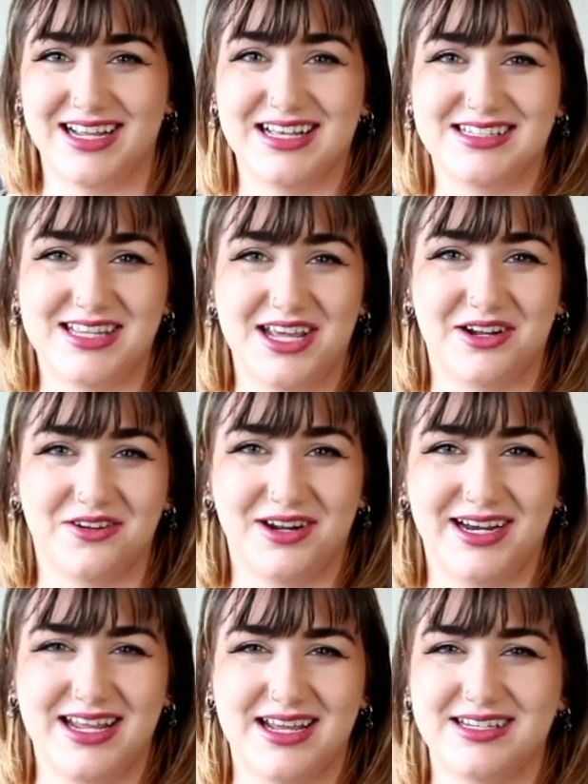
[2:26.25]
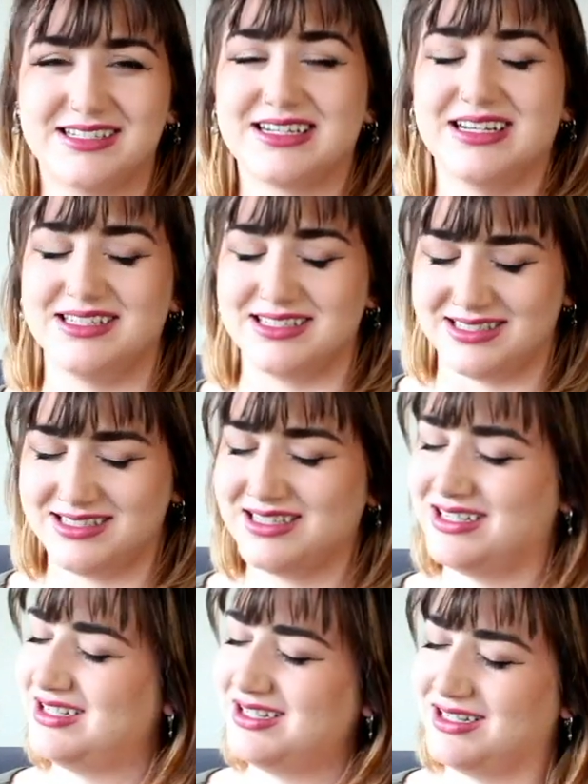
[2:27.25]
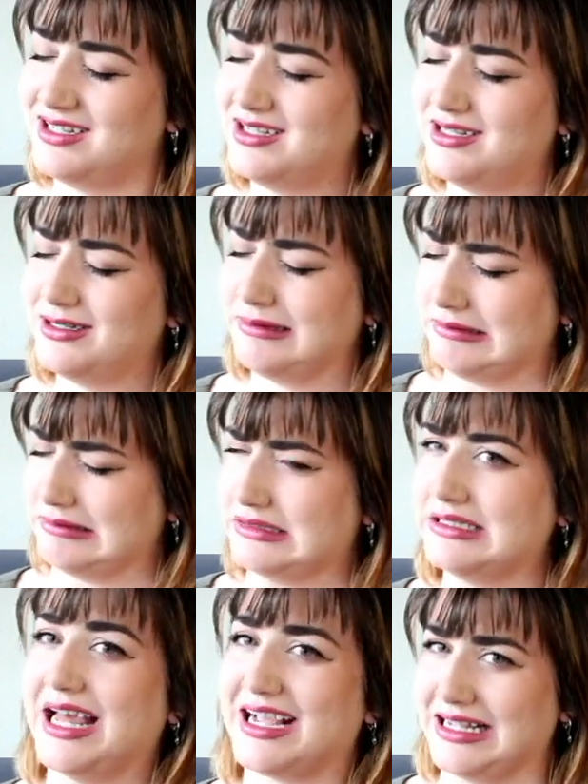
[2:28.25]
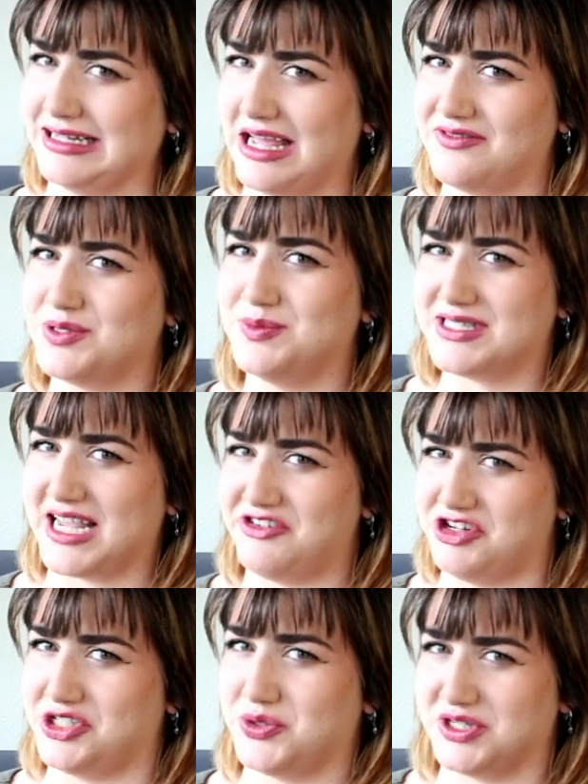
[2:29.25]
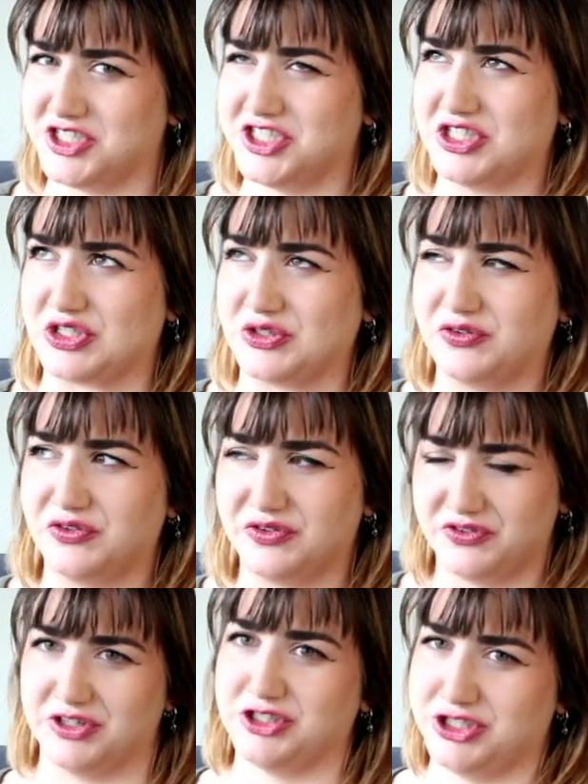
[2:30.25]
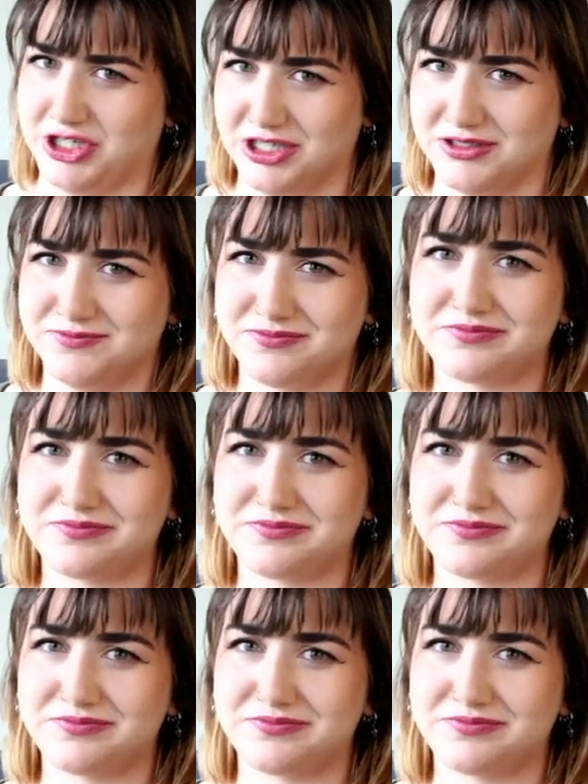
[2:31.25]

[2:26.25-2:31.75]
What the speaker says: as the ingredient, because that can have some sketchy sources for sure.